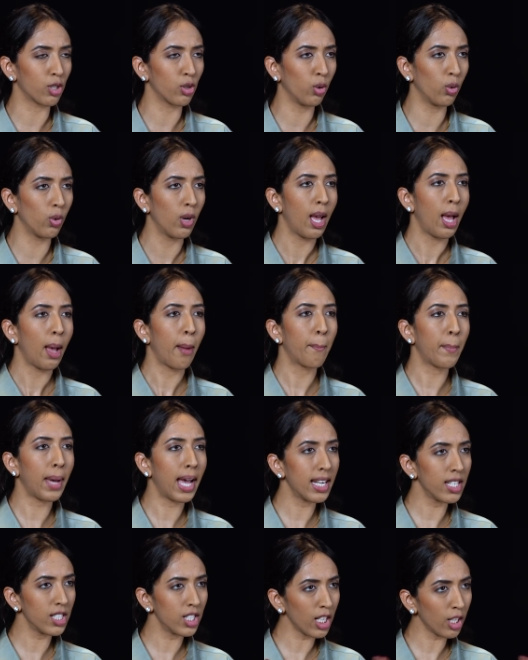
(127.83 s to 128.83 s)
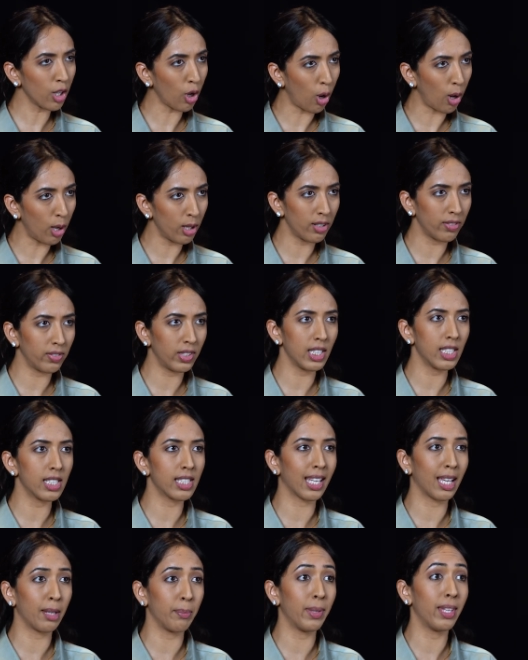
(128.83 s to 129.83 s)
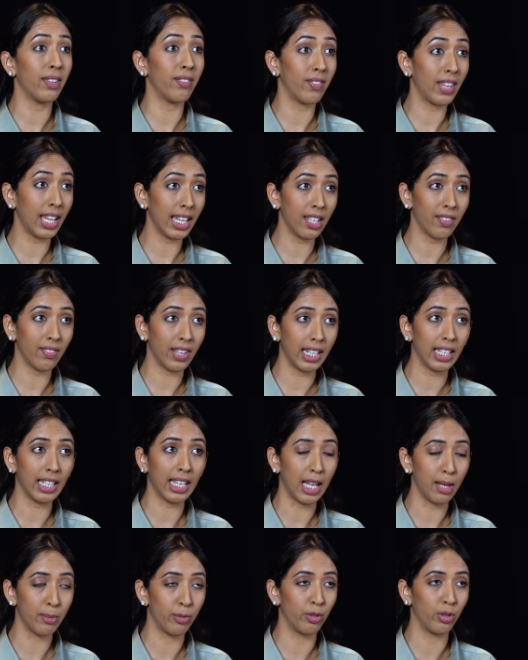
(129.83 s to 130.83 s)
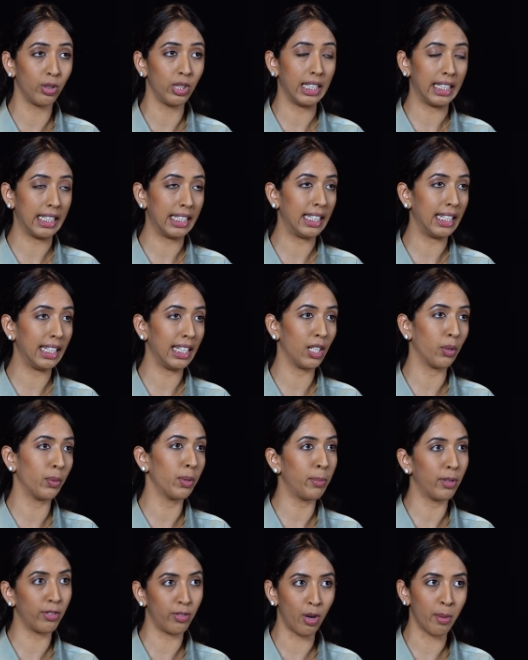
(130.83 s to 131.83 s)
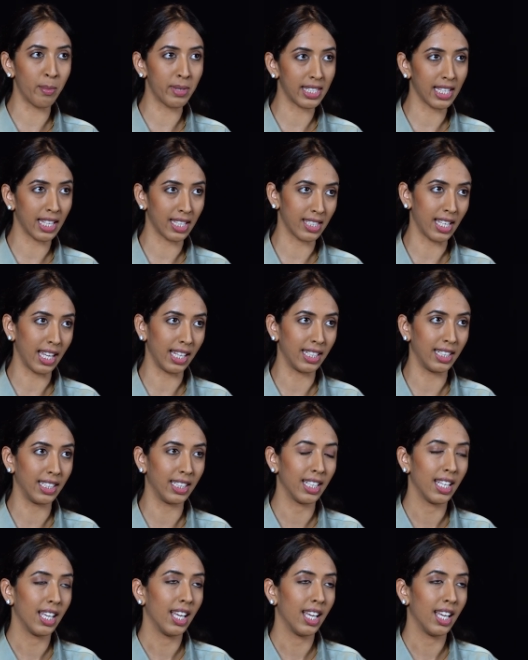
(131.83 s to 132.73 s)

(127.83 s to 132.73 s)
So managing all of this can be very, very helpful in dealing with performance anxiety.